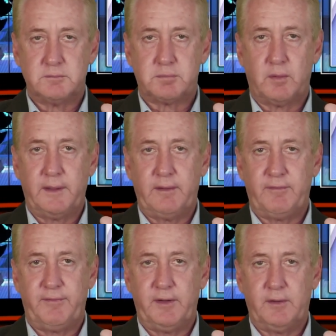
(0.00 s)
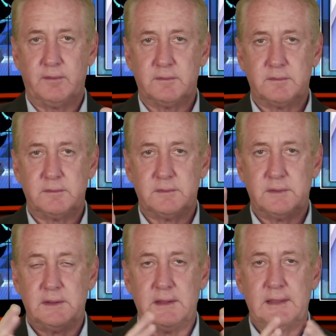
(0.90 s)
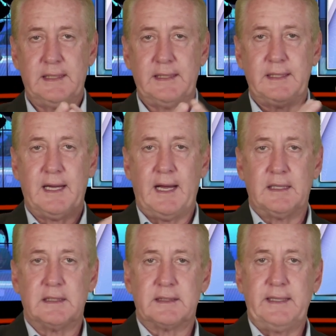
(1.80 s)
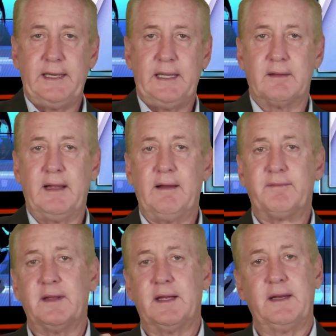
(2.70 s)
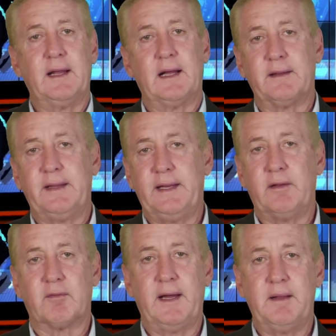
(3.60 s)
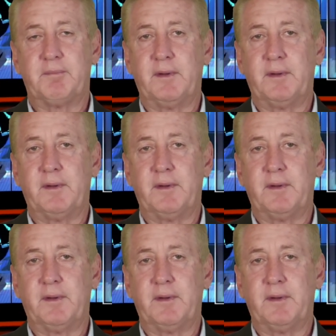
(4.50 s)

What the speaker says: point of view, and not leaning left and not leaning right.